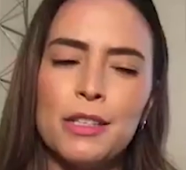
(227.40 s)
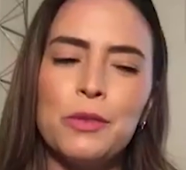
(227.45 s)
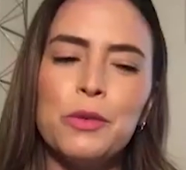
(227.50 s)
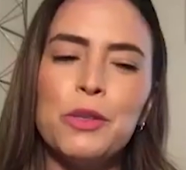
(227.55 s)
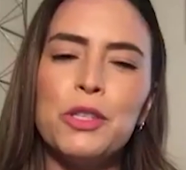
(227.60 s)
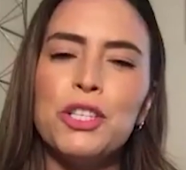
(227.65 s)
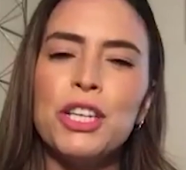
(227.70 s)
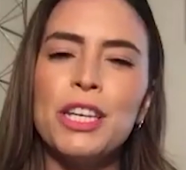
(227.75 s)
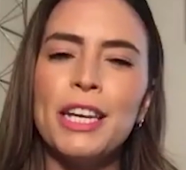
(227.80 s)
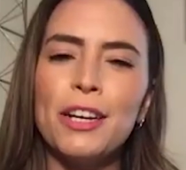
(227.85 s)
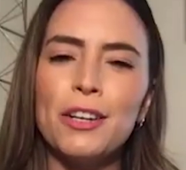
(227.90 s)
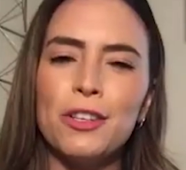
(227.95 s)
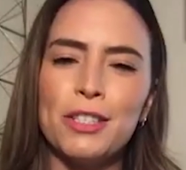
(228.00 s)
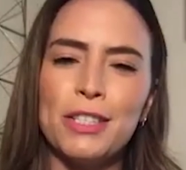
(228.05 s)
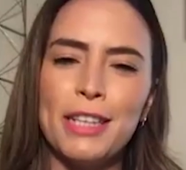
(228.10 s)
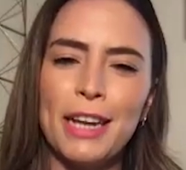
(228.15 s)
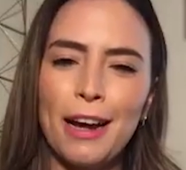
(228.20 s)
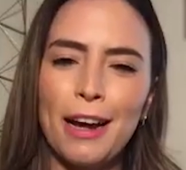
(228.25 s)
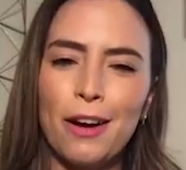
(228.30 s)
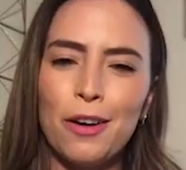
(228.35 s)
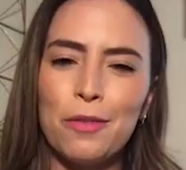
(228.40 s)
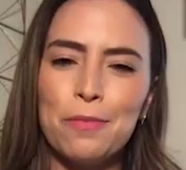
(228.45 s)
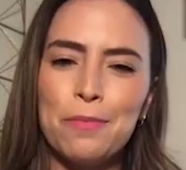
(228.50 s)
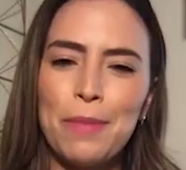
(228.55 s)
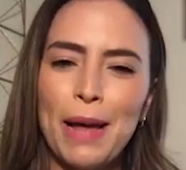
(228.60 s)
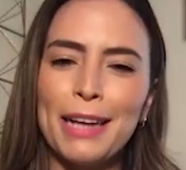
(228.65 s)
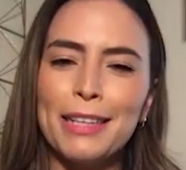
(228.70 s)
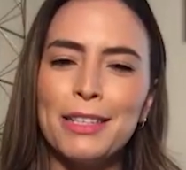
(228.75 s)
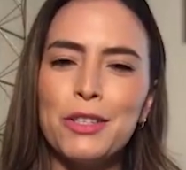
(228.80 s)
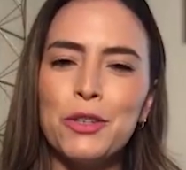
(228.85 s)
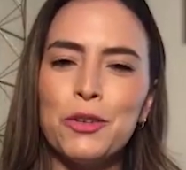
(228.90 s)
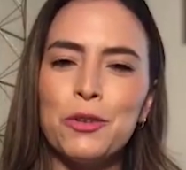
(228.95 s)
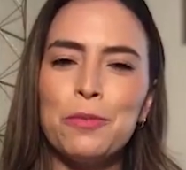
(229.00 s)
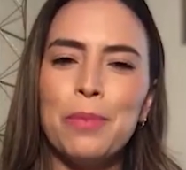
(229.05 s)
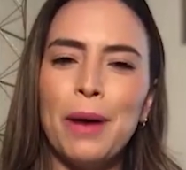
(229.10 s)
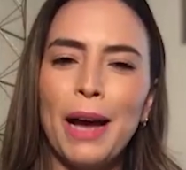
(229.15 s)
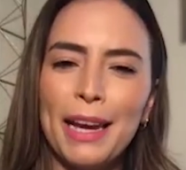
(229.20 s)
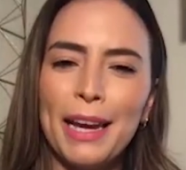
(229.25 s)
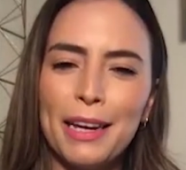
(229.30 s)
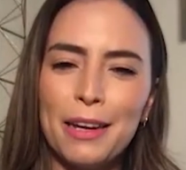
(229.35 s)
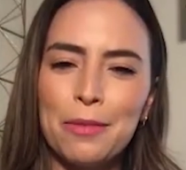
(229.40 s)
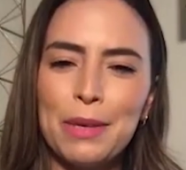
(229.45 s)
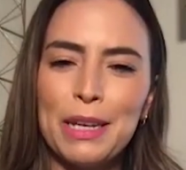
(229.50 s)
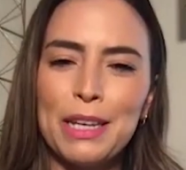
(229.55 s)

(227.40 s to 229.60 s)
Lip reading: Switching gears now back to Biden,